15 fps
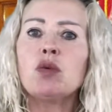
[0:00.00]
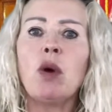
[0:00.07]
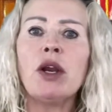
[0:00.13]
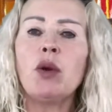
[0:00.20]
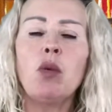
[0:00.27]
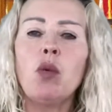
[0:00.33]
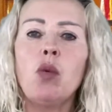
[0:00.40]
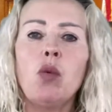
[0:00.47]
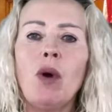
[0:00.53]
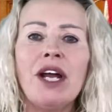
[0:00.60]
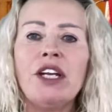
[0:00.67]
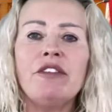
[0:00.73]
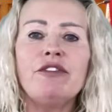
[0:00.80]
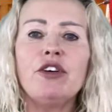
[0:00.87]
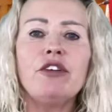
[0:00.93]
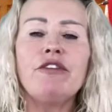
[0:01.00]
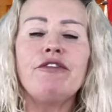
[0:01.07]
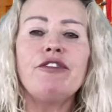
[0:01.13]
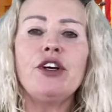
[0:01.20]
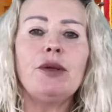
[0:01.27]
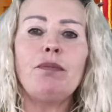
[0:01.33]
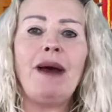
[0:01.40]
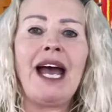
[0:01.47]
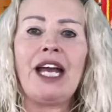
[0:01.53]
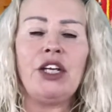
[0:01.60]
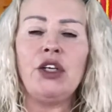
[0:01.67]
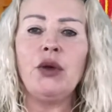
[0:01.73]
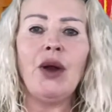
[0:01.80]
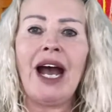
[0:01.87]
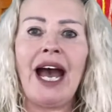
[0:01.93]
what a wonderful footpad
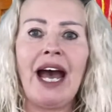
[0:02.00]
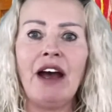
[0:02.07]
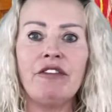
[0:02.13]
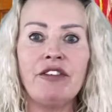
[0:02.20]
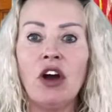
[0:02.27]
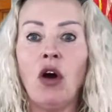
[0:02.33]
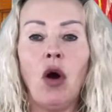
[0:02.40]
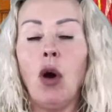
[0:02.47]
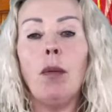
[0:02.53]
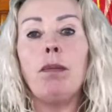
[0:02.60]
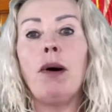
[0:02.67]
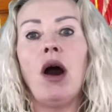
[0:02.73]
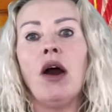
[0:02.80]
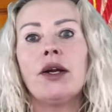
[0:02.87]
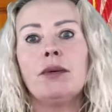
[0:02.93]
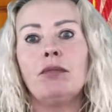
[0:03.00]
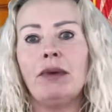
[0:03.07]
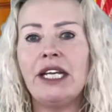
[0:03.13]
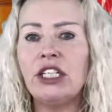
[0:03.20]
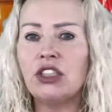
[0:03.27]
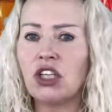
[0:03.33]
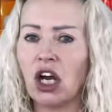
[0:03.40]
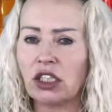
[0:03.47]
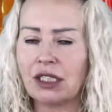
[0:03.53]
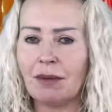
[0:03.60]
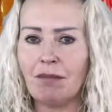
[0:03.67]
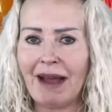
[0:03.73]
you have. Or pardon me, Dr.